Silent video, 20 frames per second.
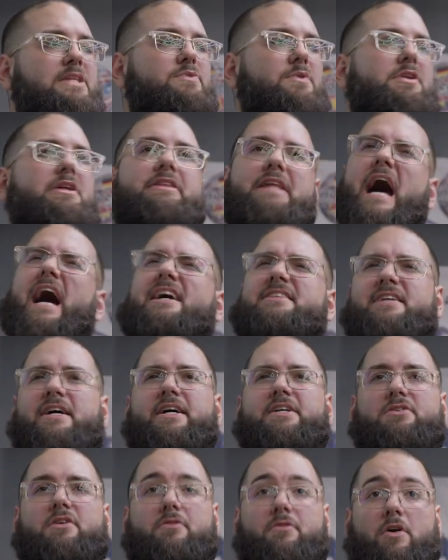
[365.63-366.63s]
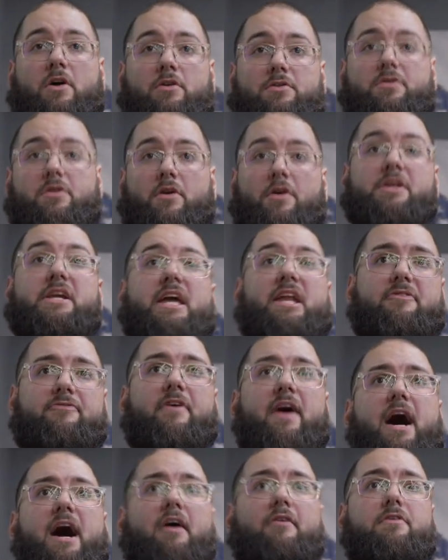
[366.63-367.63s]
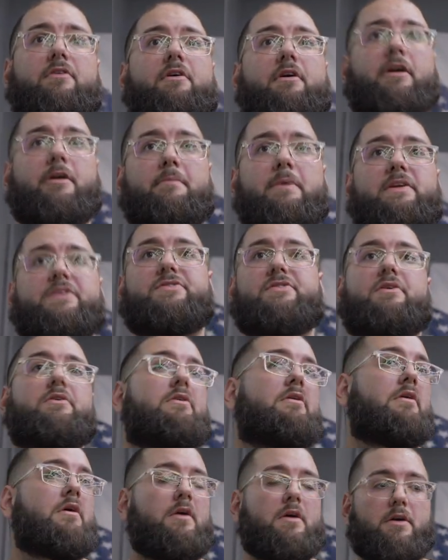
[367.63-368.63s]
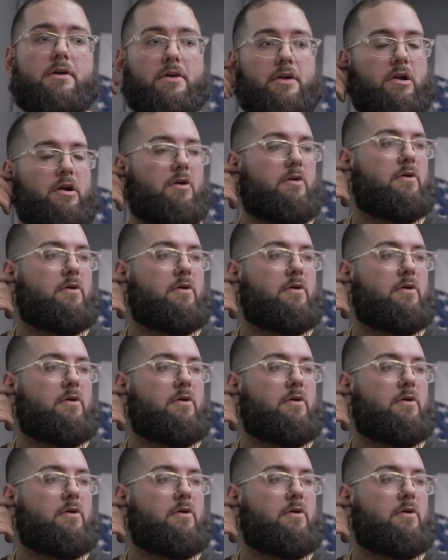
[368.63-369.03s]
what the Daza is on E85, you know what I mean? So, you know,